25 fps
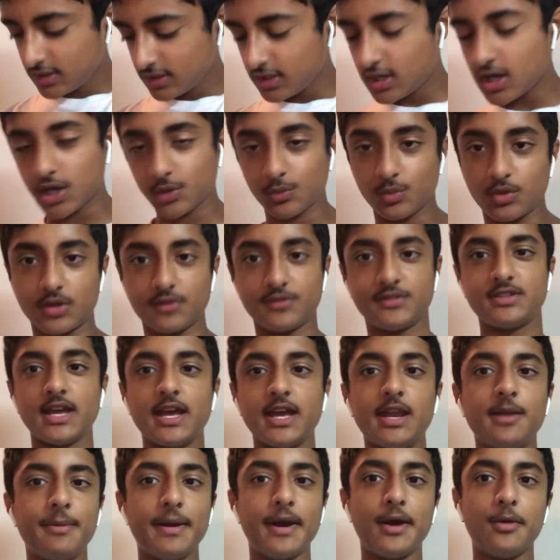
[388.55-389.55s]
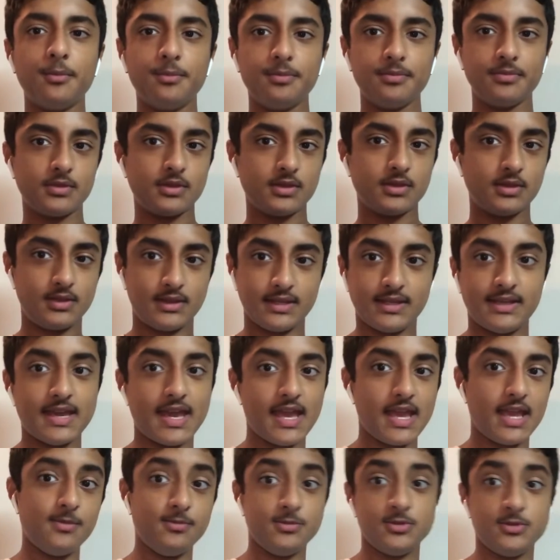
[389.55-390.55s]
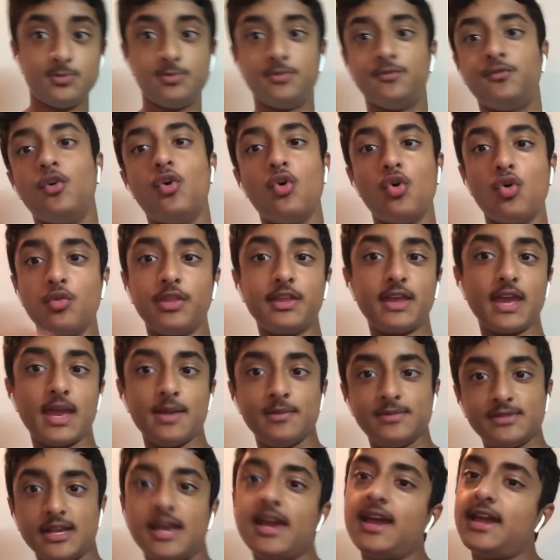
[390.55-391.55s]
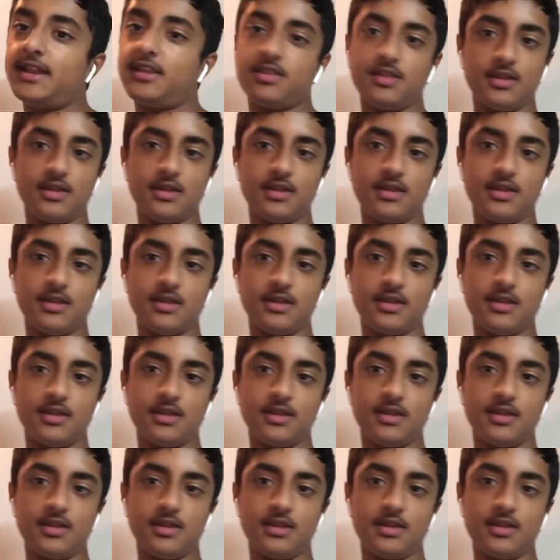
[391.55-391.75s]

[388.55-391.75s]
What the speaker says: heard what I've said about the games before and the games ahead,